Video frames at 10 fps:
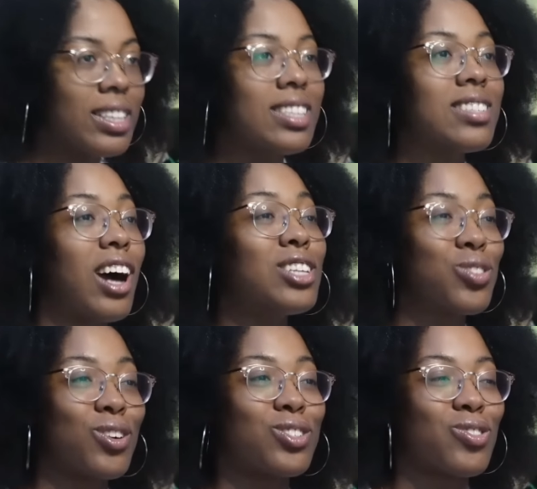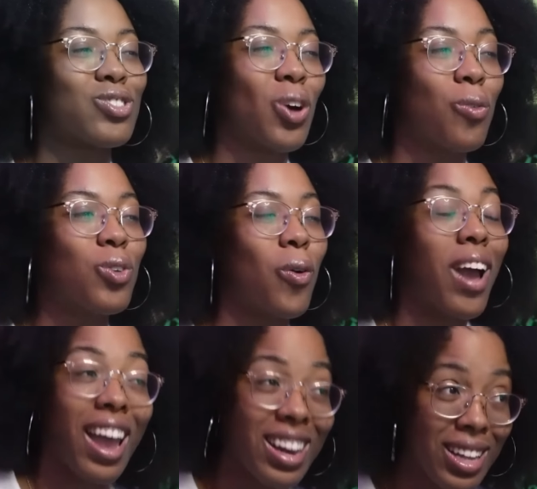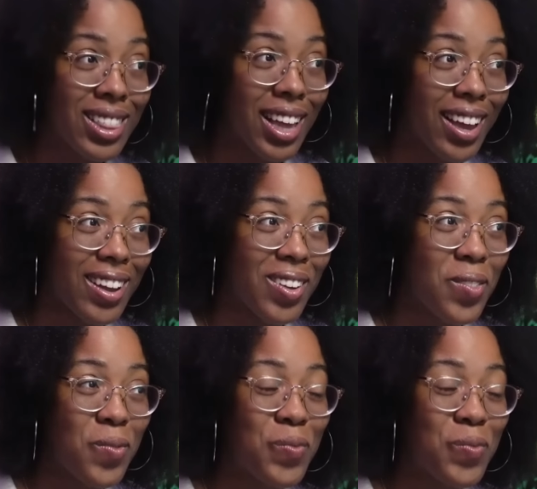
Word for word: these non sorcerers don't know anything.